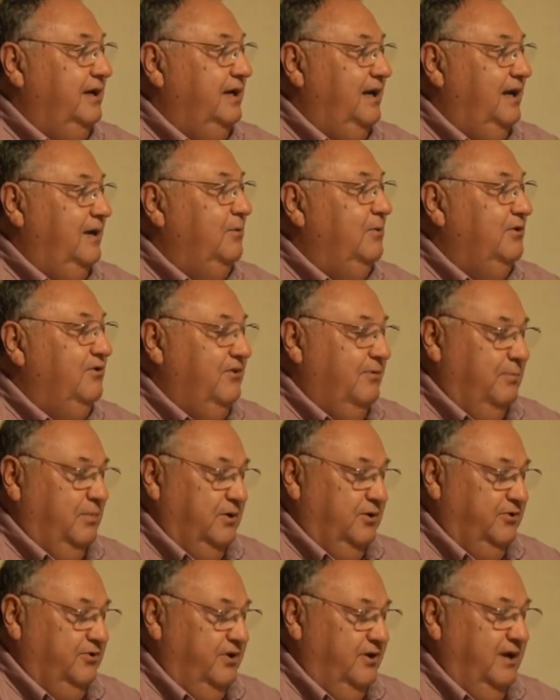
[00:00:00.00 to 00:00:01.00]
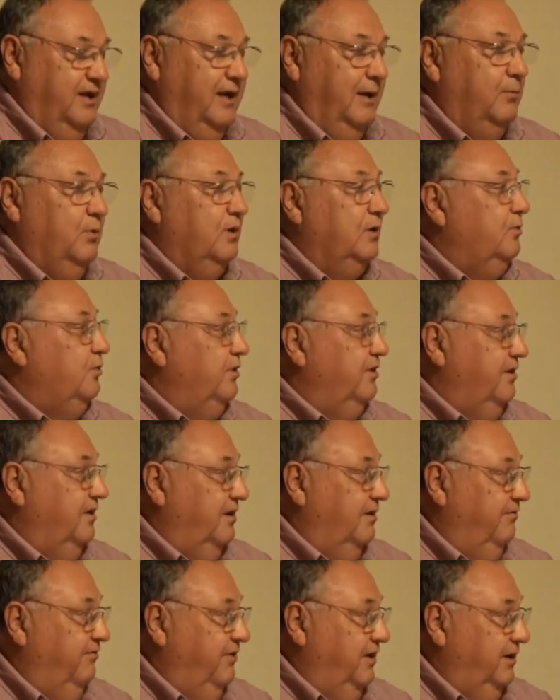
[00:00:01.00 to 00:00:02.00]
he was the person that I worked with in
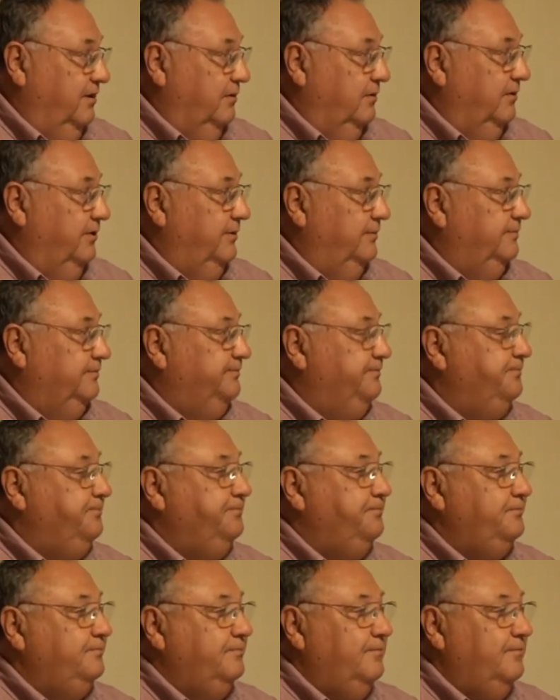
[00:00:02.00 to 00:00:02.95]
the field. Mm -hmm.